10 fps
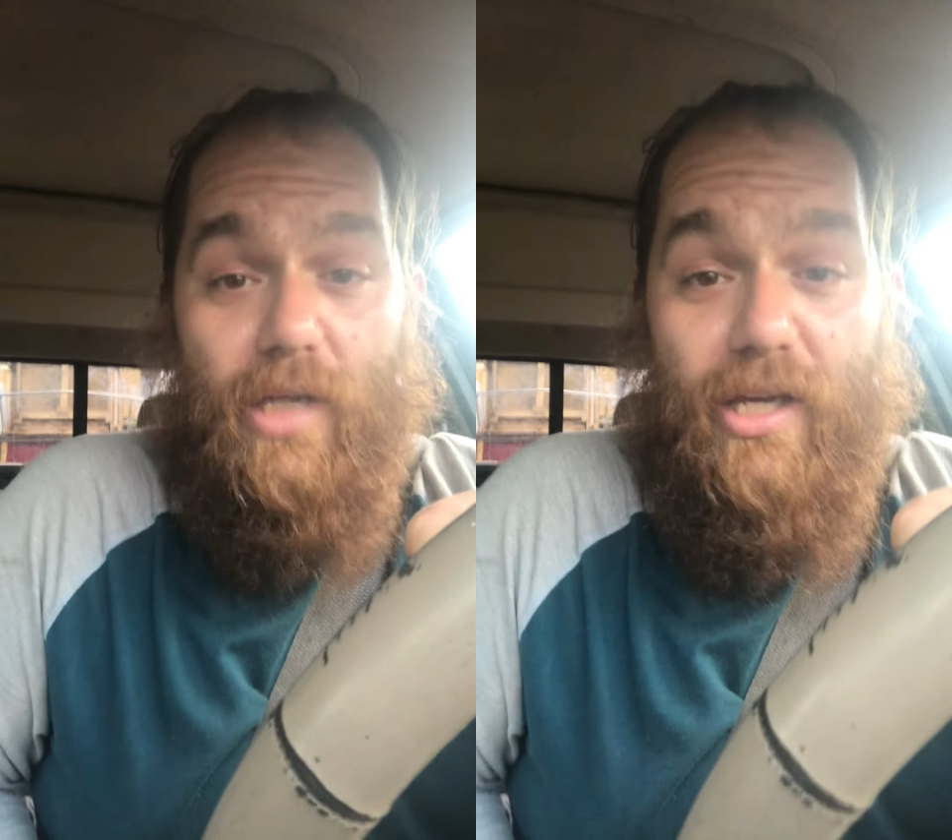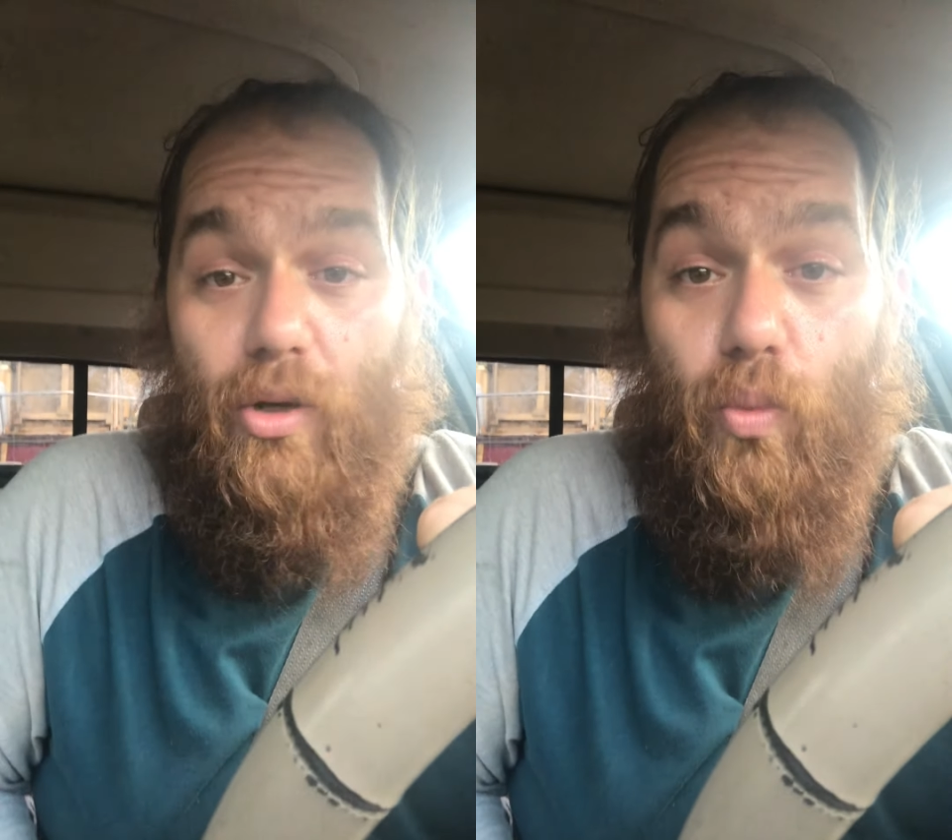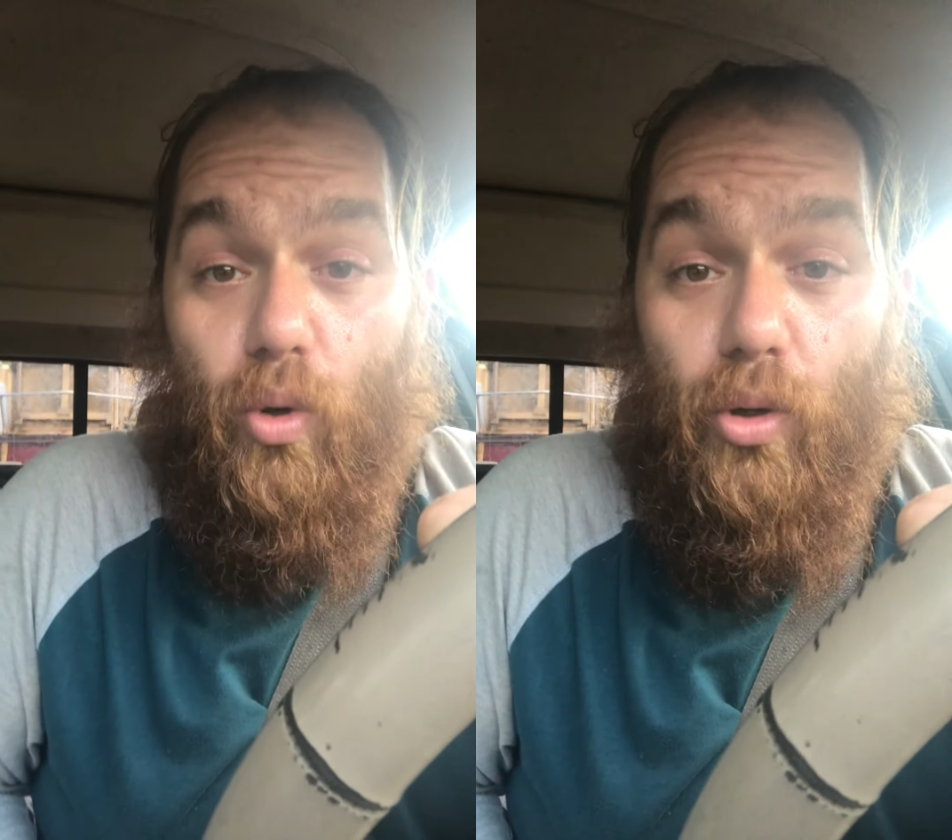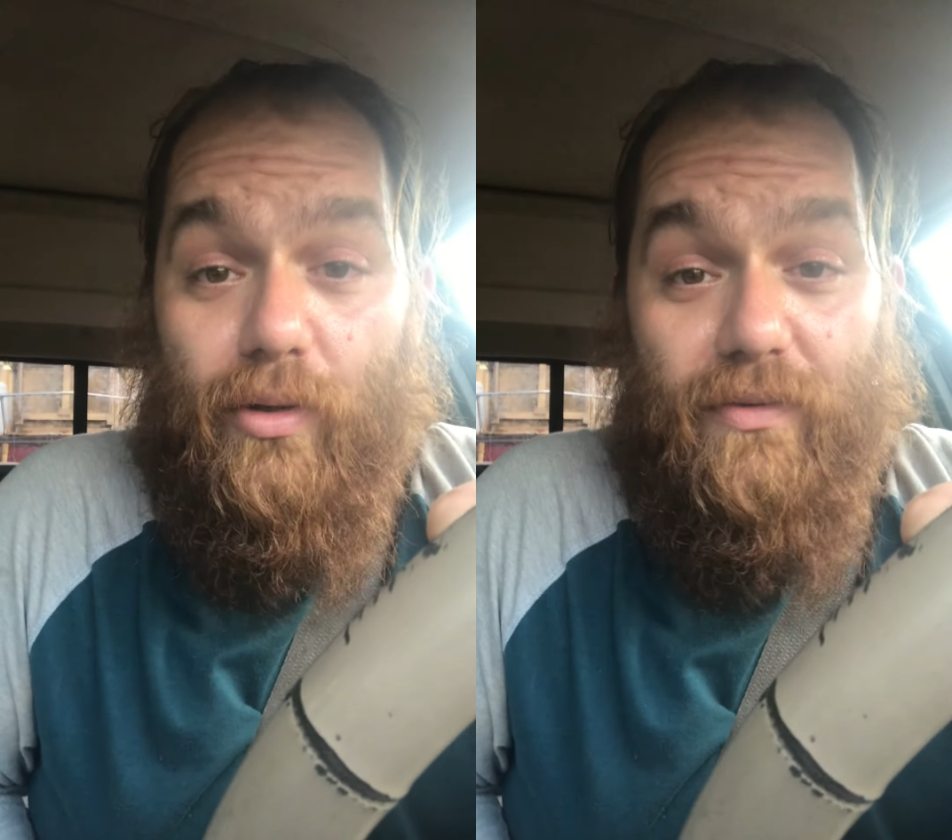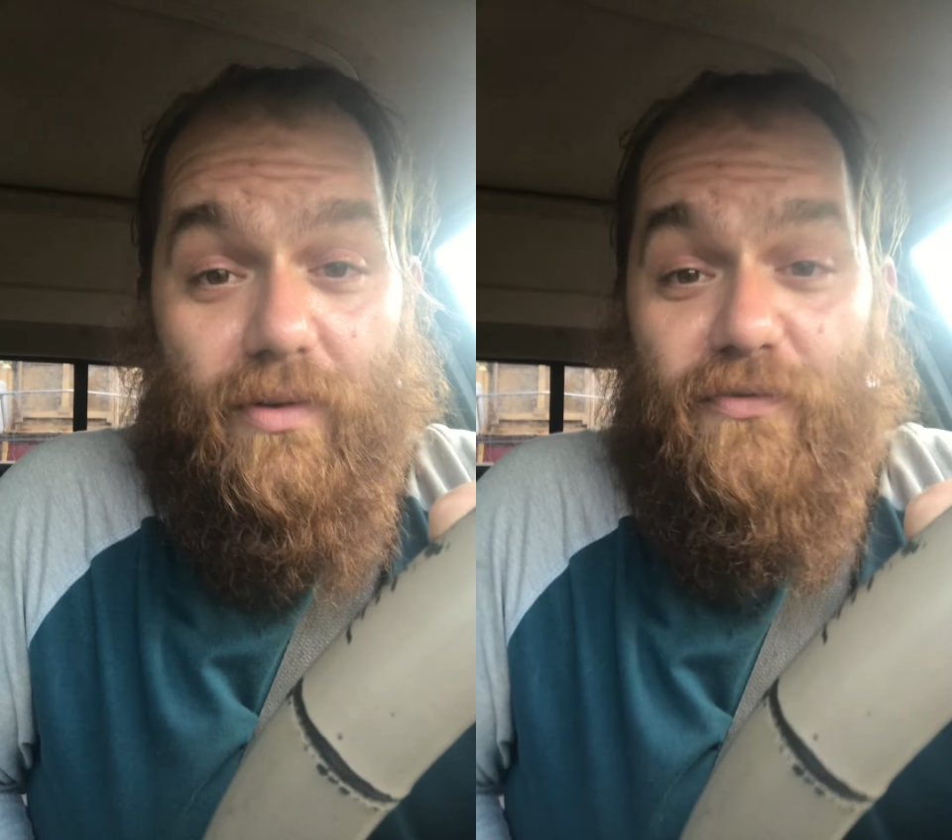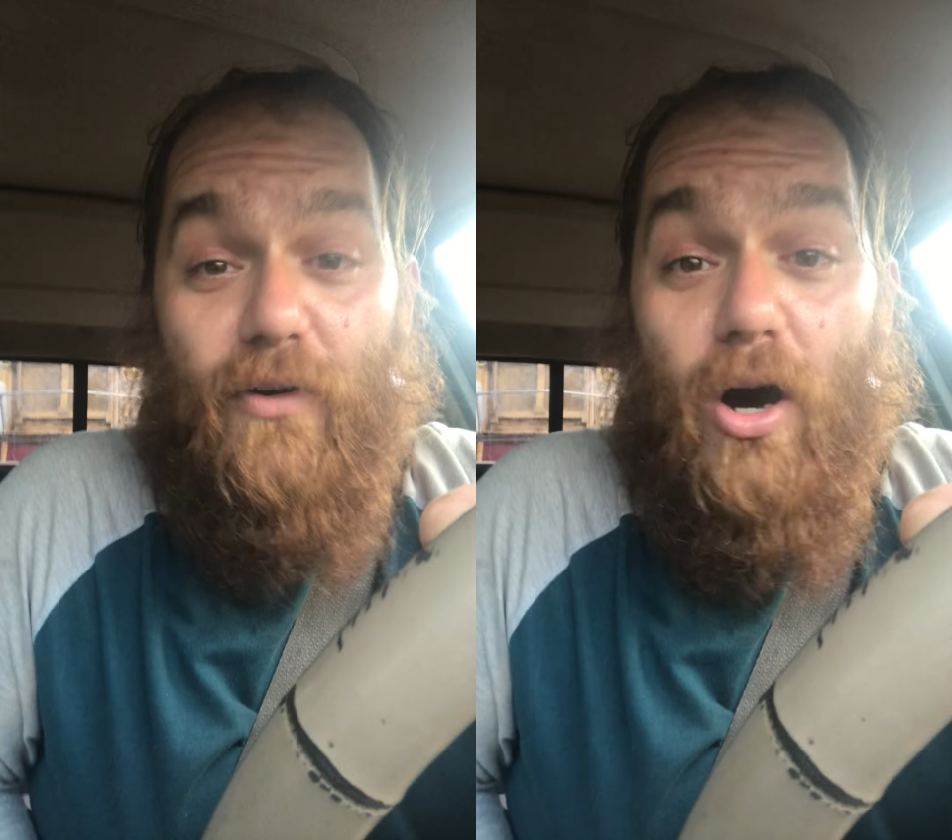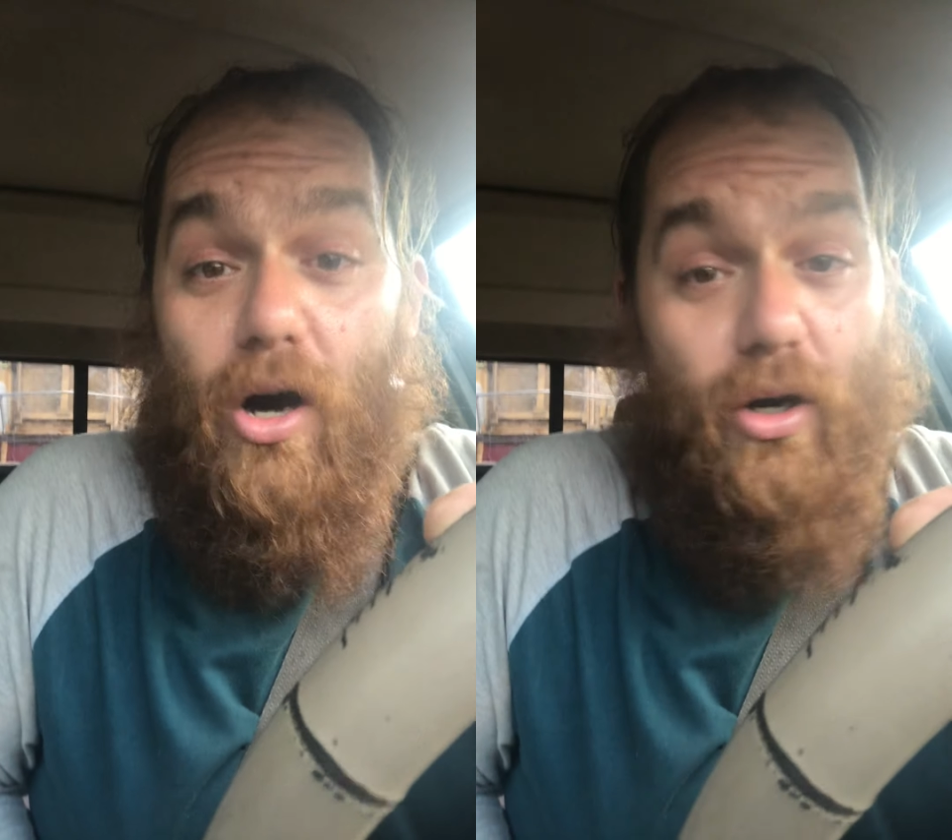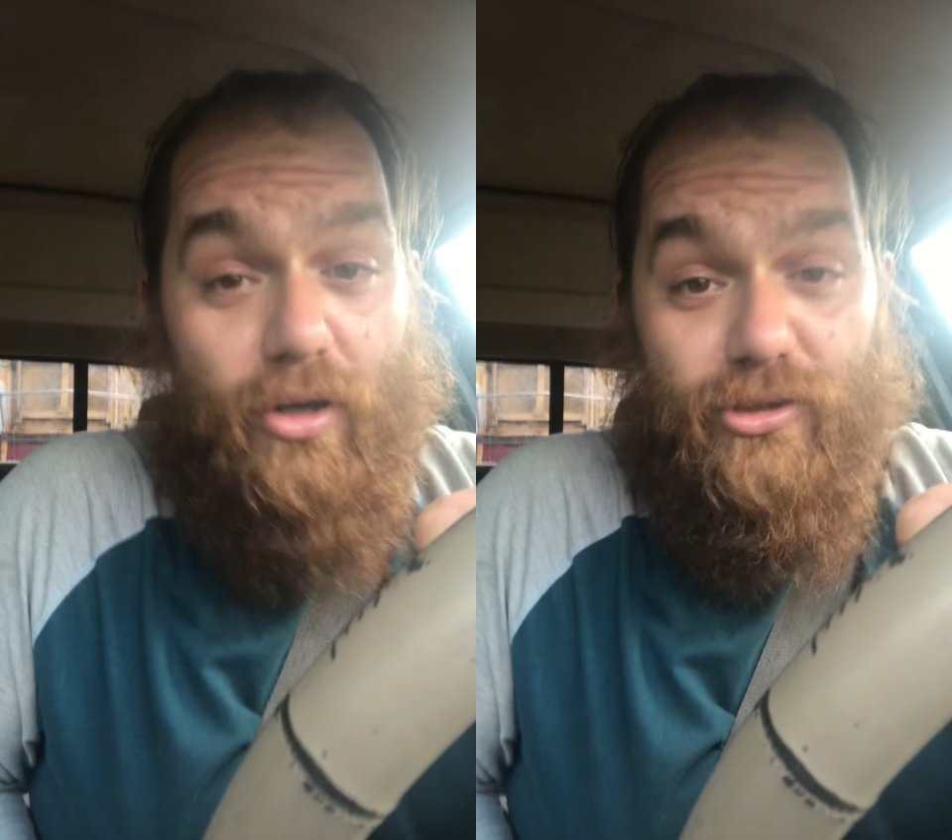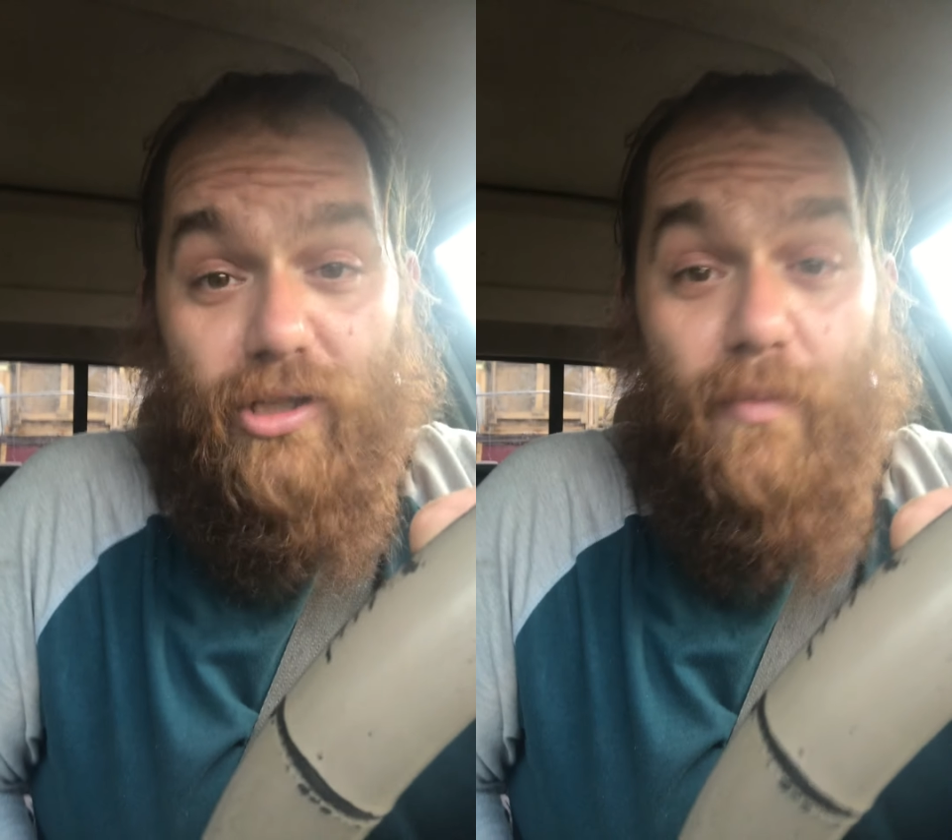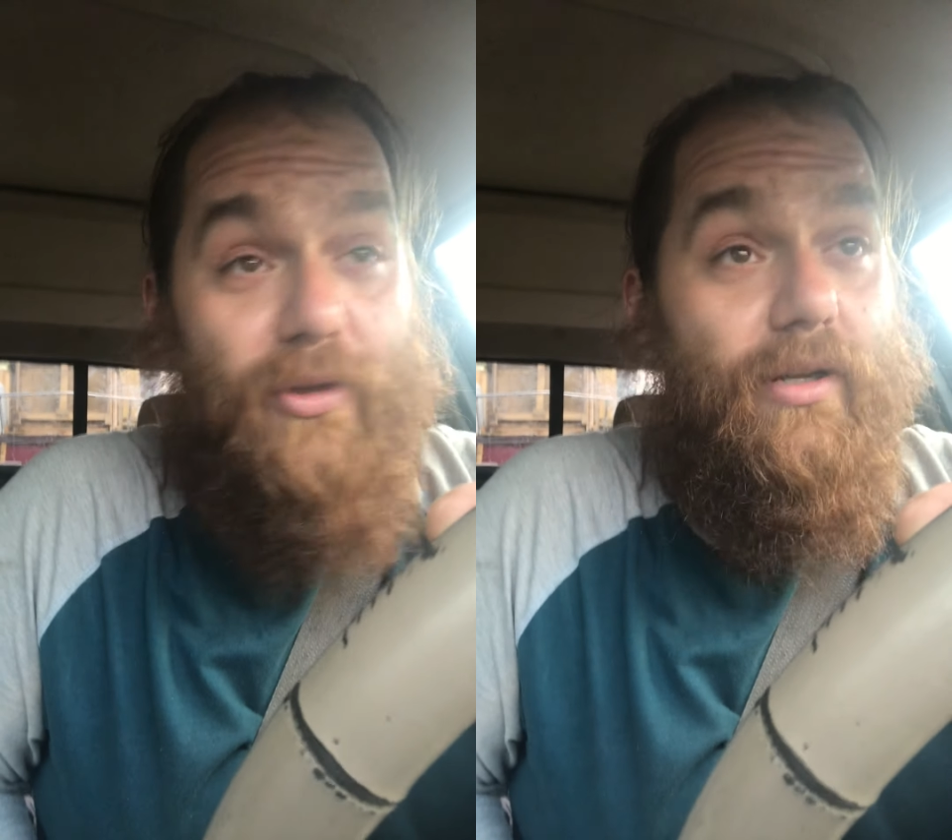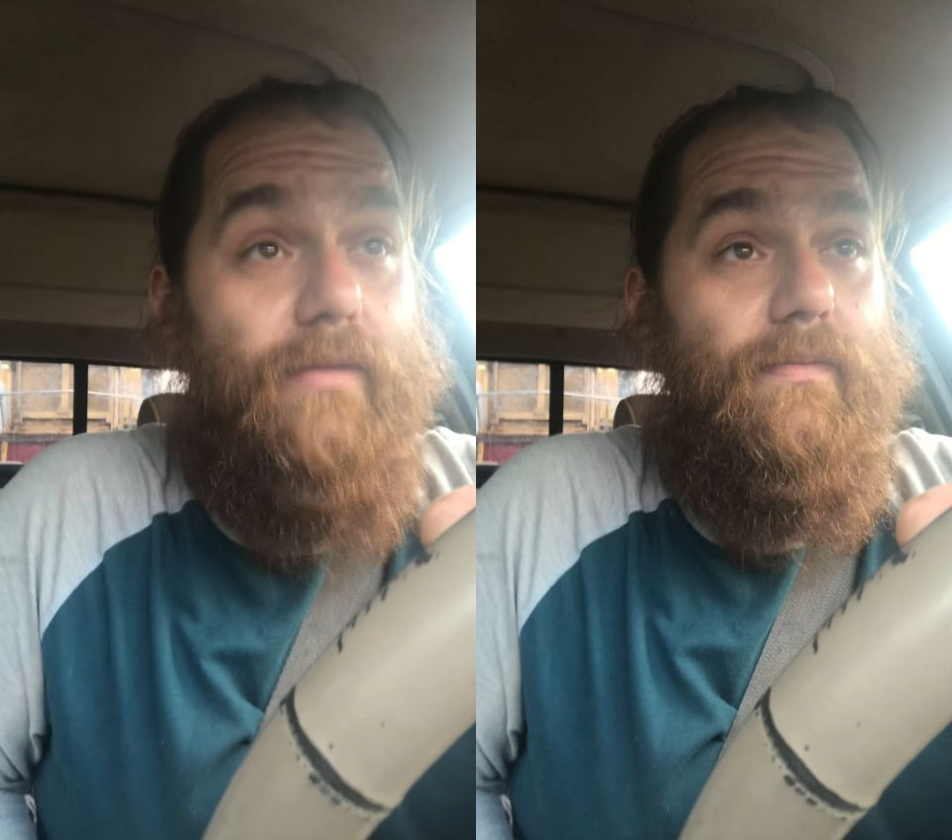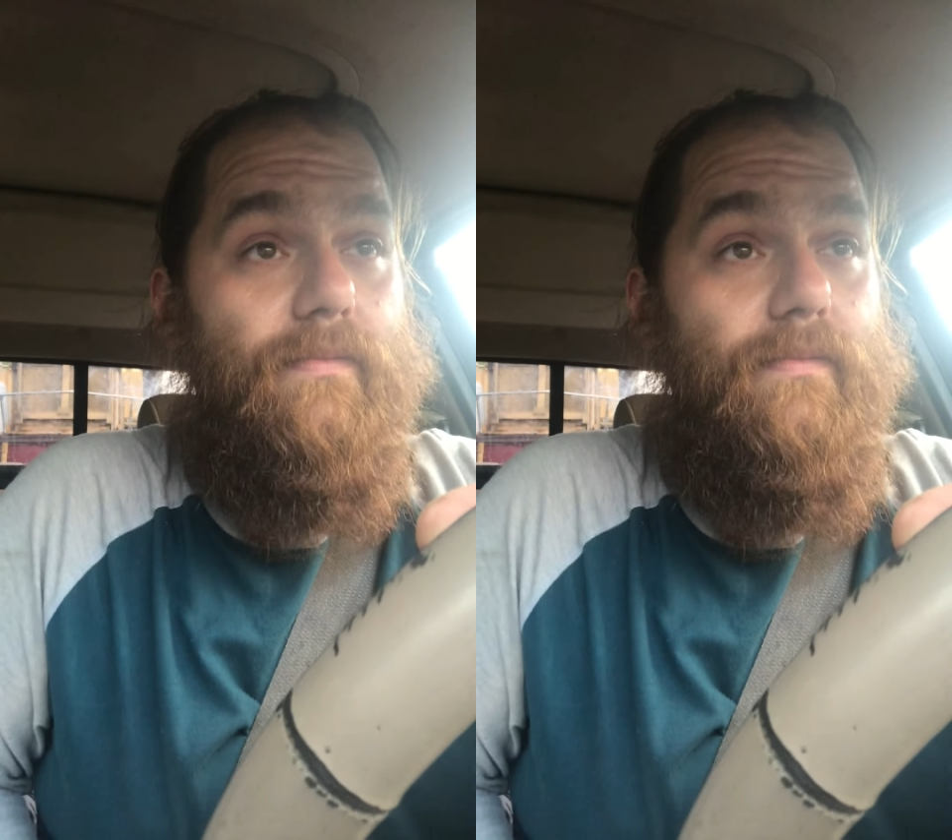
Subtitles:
in a world of a fog or something.